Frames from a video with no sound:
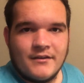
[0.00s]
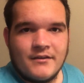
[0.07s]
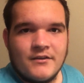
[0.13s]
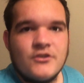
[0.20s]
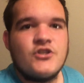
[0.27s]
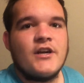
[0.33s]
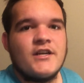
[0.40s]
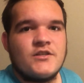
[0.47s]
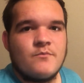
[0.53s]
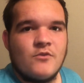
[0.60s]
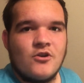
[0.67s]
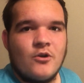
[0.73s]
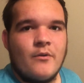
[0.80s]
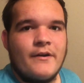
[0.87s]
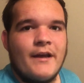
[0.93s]
JH
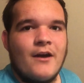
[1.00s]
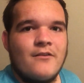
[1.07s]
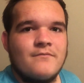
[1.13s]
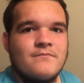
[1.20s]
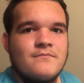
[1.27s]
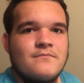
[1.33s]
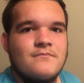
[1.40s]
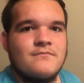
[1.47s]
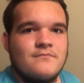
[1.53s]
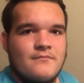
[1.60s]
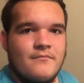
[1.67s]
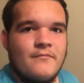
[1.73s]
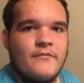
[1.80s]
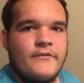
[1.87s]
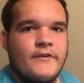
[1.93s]
Miller 1 out.
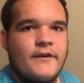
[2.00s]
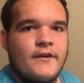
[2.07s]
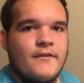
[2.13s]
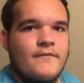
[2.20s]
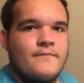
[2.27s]
See ya.